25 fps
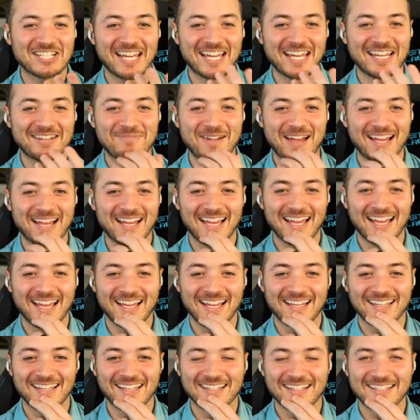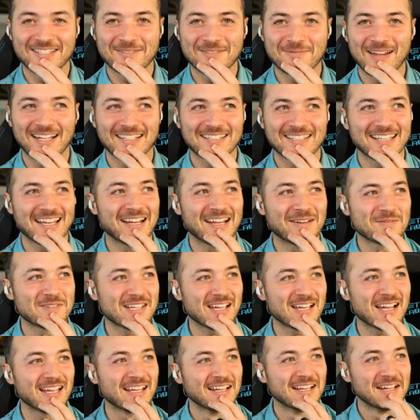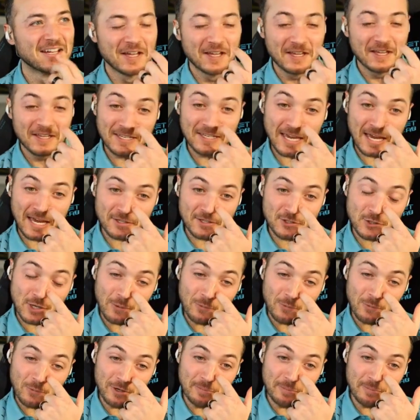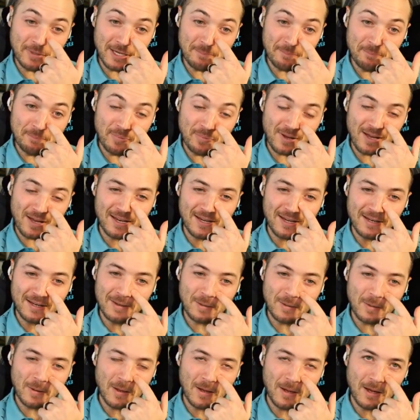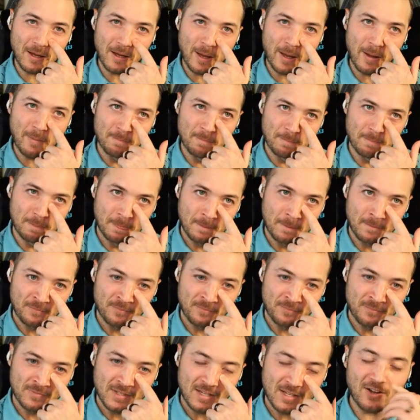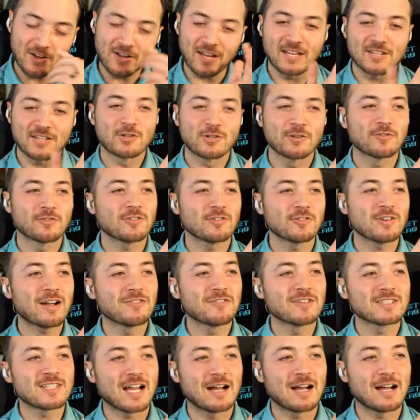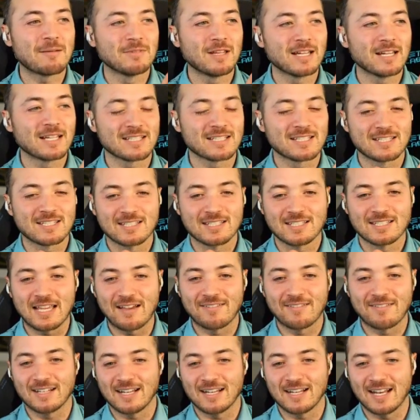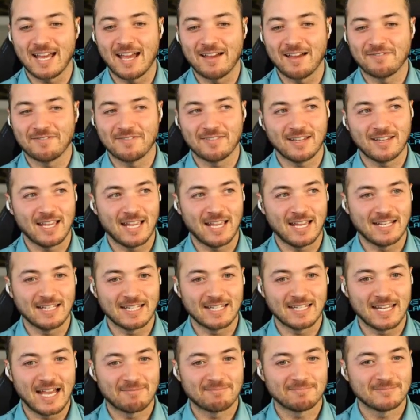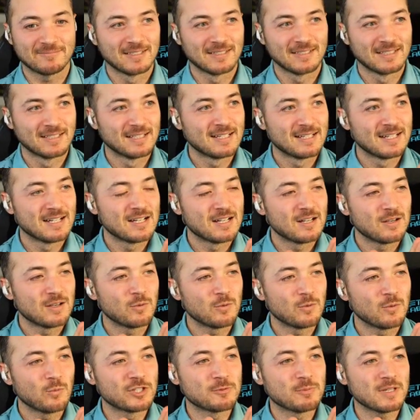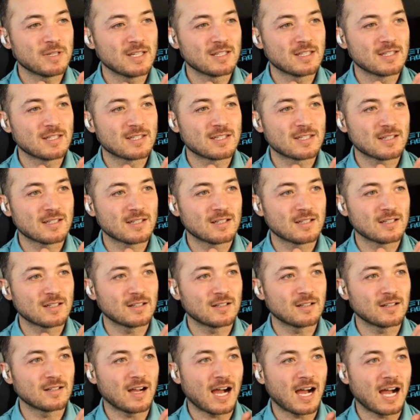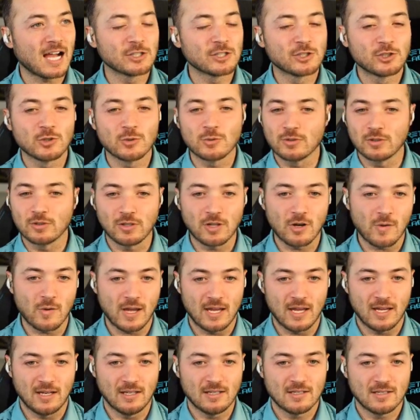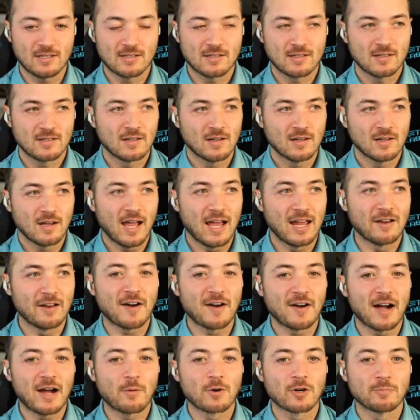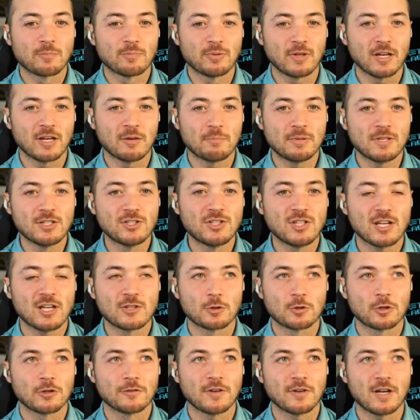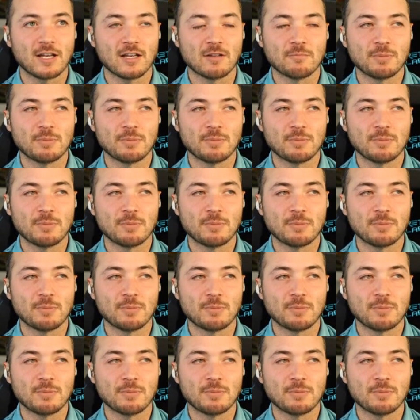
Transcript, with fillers: ed ba- heads back to Adam Scott. Yeah, so I would be, but um, okay. So for reference, I'm like a seven and a half handicap, which means I shoot in the low 80s. And if I were to play a PGA Tour event in